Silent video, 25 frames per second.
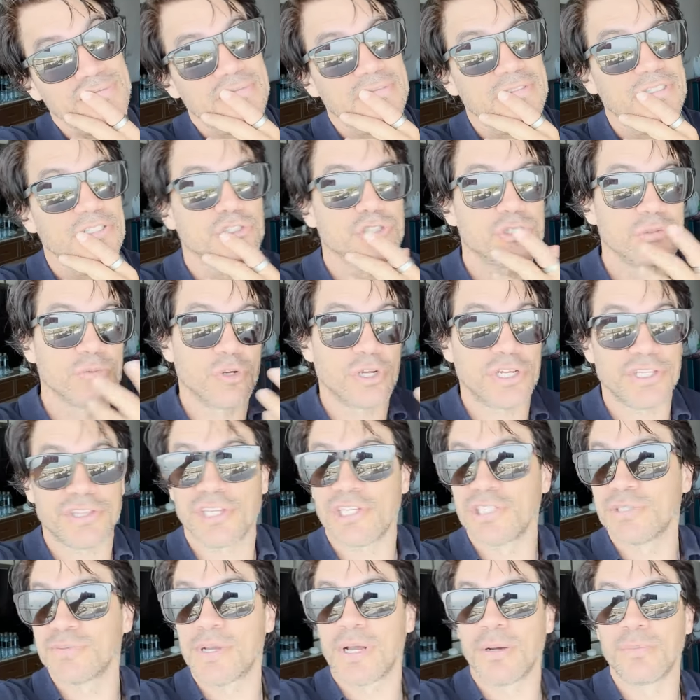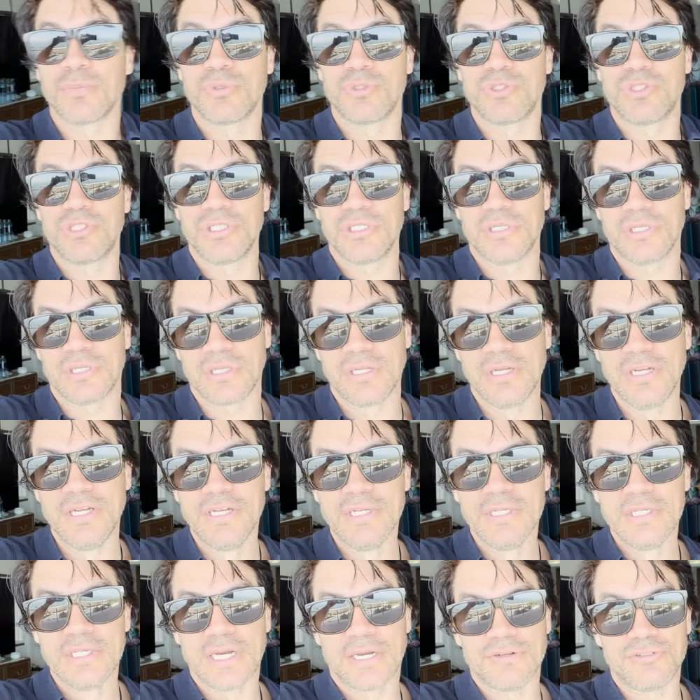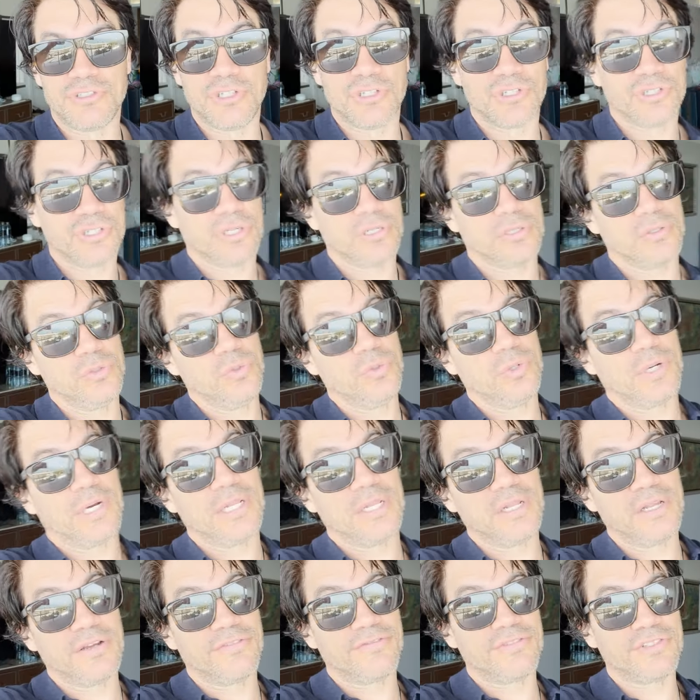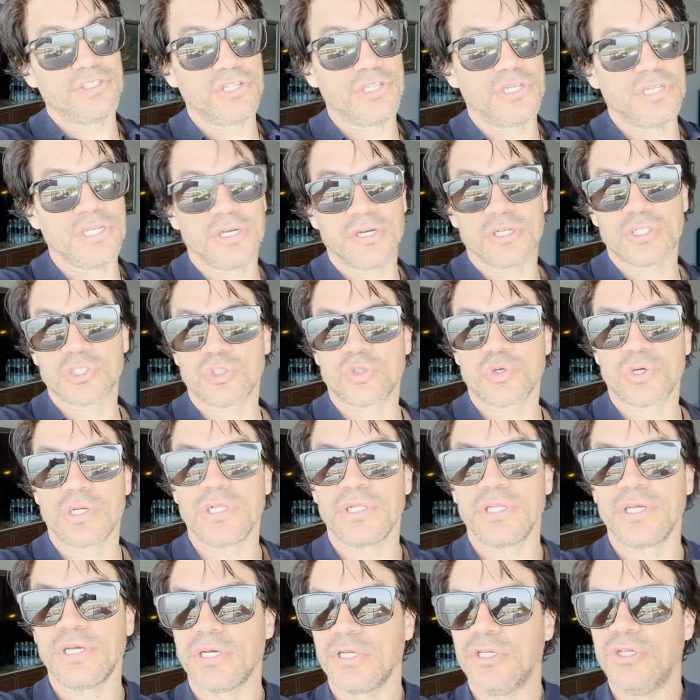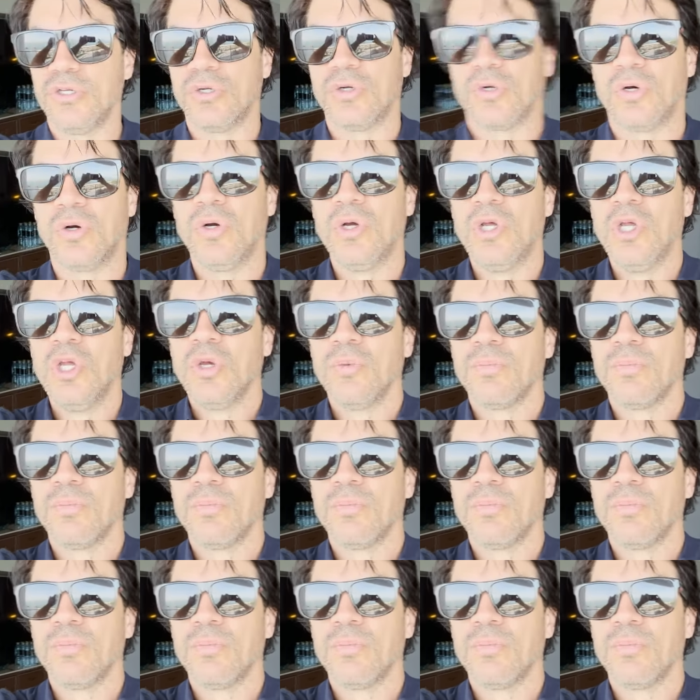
There's some great things about Brazil. I was just there. Ooh, I love Sydney, Australia, you know.